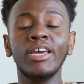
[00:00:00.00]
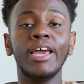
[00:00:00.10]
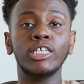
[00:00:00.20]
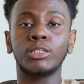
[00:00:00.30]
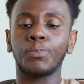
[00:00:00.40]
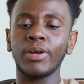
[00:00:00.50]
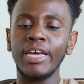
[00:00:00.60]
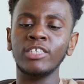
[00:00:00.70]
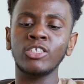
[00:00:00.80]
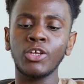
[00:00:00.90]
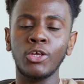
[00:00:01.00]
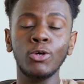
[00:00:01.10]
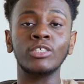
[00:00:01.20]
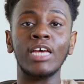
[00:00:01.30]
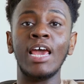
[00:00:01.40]
It's pretty easy to
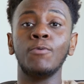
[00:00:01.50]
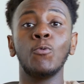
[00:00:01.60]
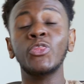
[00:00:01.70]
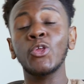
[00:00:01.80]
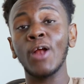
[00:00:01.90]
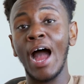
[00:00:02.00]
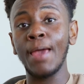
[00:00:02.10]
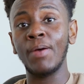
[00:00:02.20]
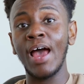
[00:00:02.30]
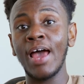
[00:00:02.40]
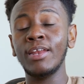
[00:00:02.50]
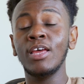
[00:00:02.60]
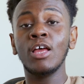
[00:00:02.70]
use, and with your iPad